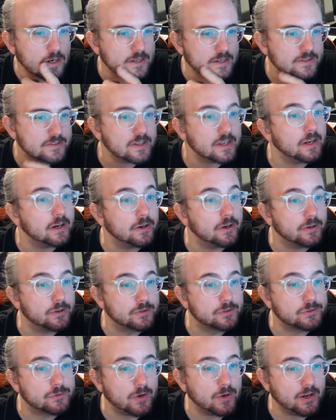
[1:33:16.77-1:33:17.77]
Let's see
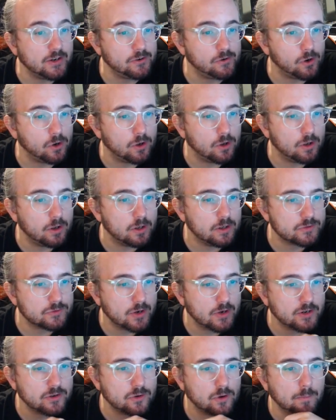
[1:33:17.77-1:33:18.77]
here. Stranger
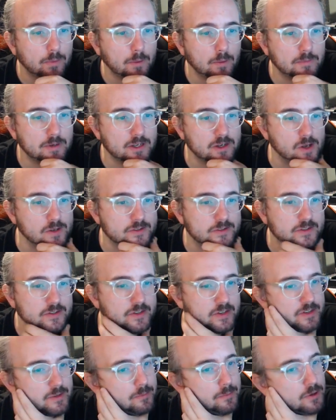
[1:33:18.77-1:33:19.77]
on Public
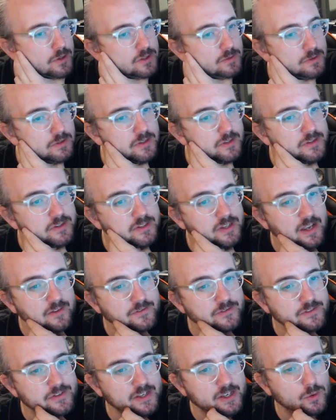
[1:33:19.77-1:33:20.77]
asks, is it possible to
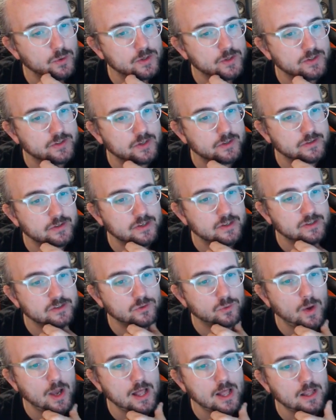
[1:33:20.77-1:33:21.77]
save sequences
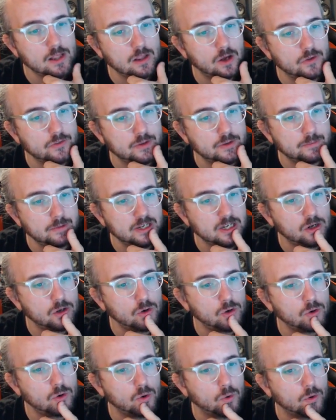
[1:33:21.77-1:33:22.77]
as well on the
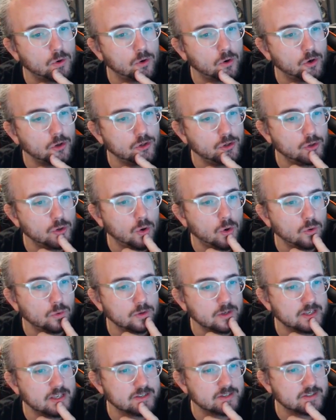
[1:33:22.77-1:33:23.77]
Minilog, or you
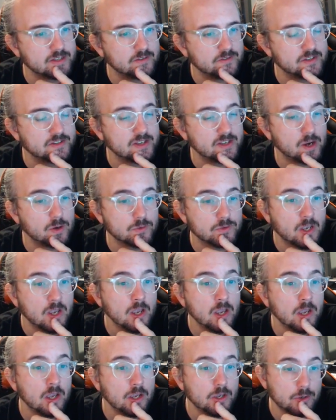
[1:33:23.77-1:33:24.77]
only can save the sounds?
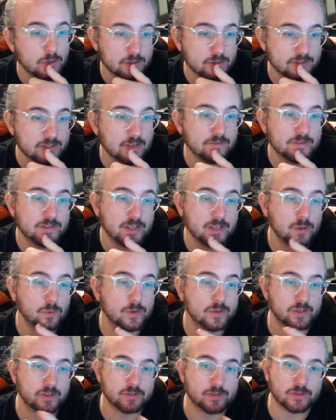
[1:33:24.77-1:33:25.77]
You can save
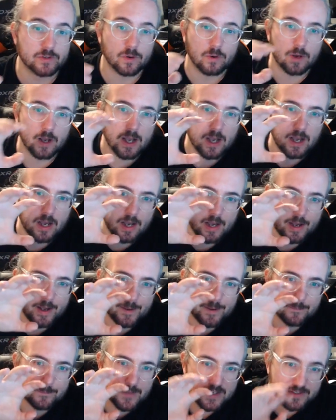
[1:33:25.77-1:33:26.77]
sequences. So
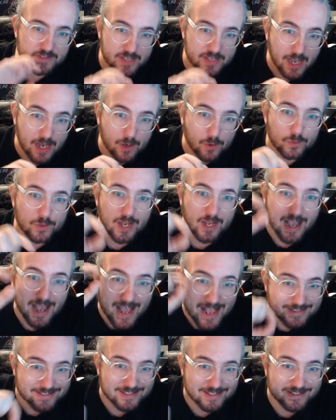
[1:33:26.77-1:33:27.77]
a sound
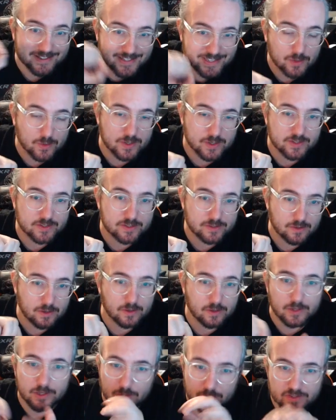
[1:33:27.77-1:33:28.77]
has a sequence.
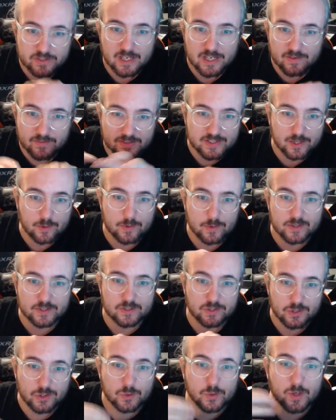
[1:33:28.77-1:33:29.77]
You can save a
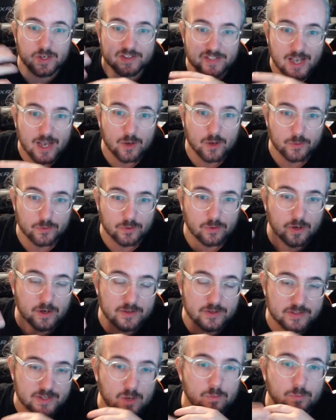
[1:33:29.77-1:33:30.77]
sequence to a sound or
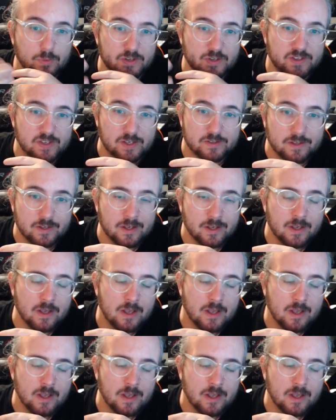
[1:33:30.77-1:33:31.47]
a sound preset,